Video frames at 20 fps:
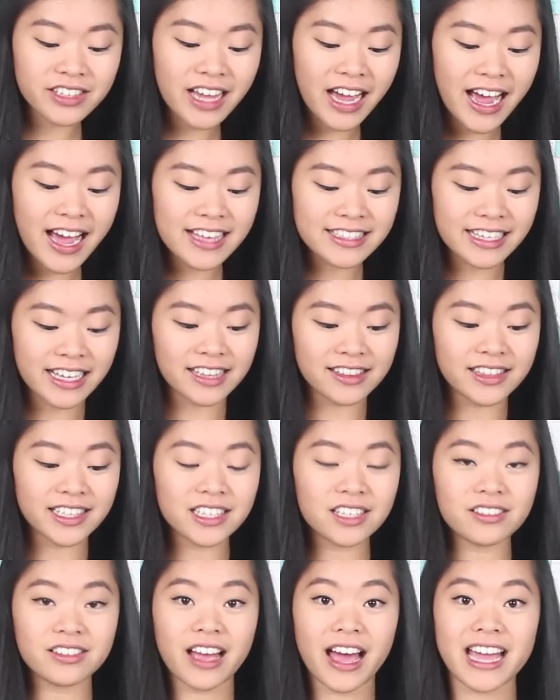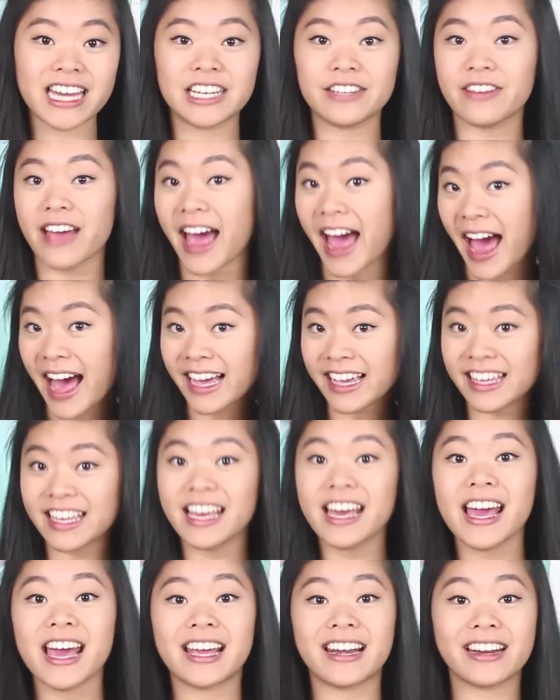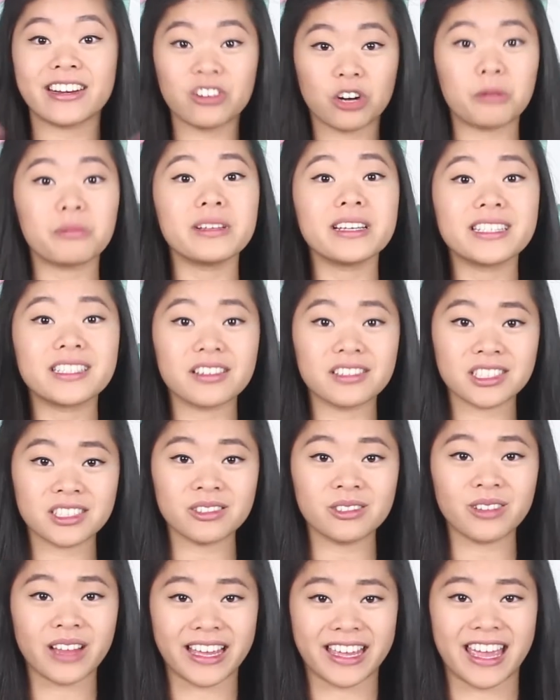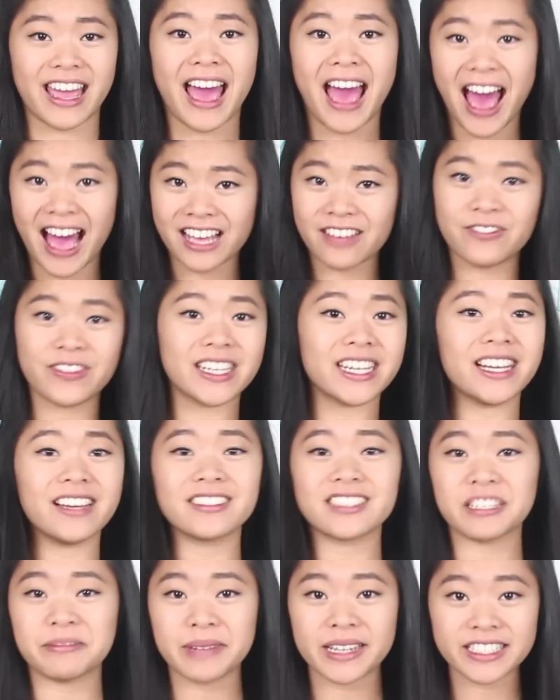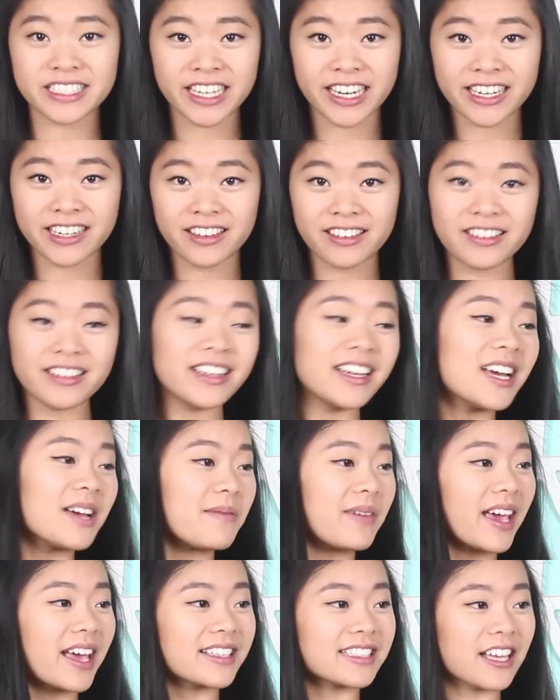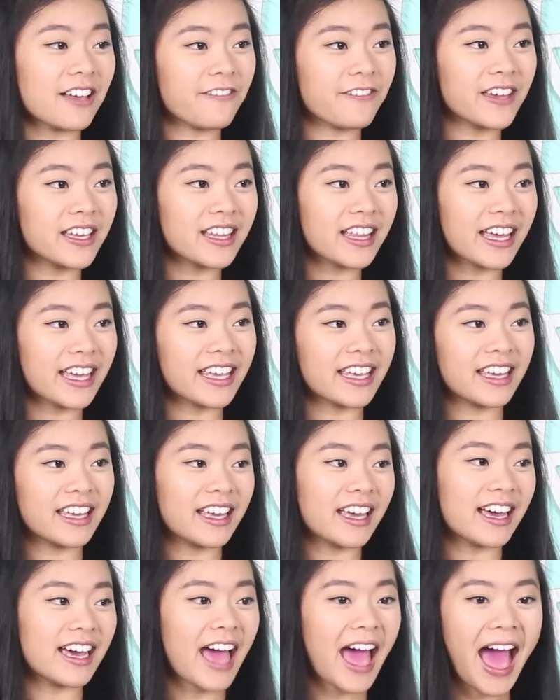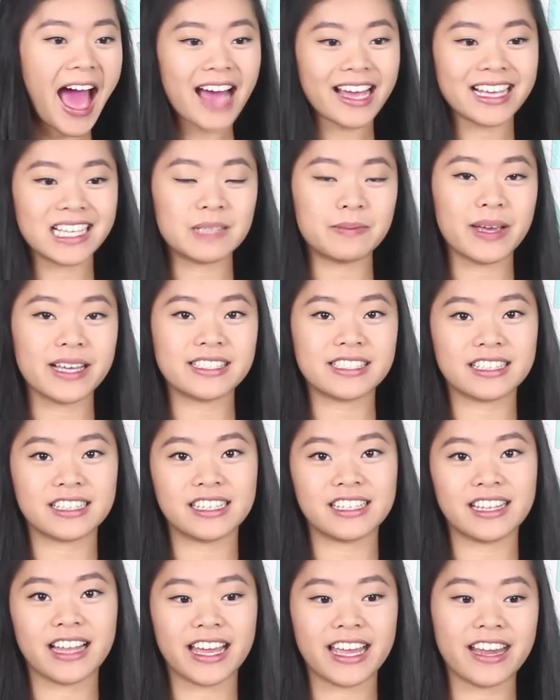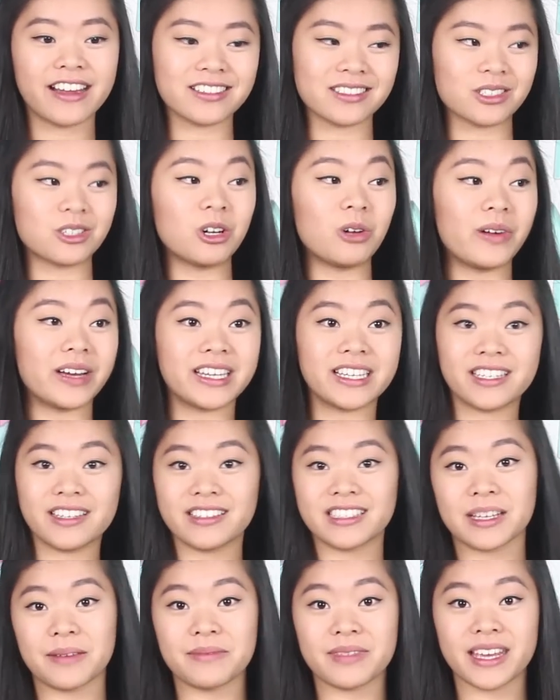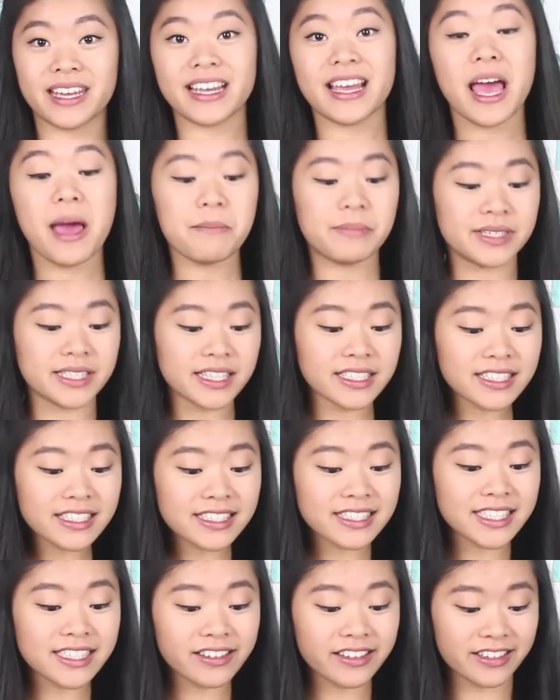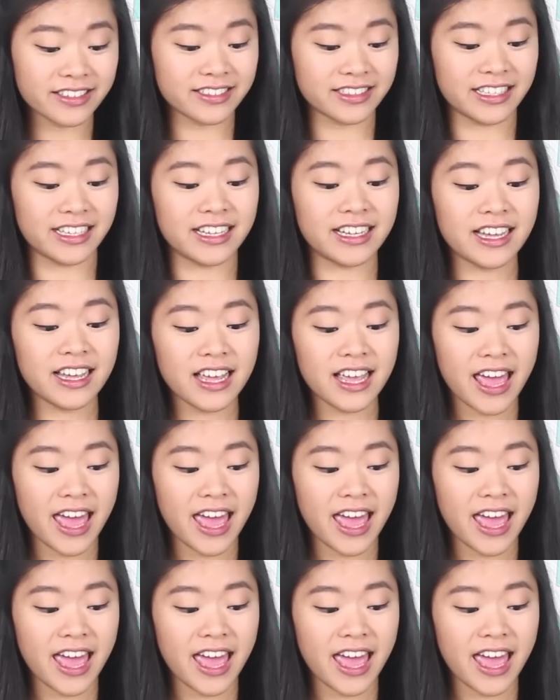you guys a little kind of hack, and I normally don't do like hack videos on my channel because I feel like a hack is basically like here's a cool way to do something, but this is seriously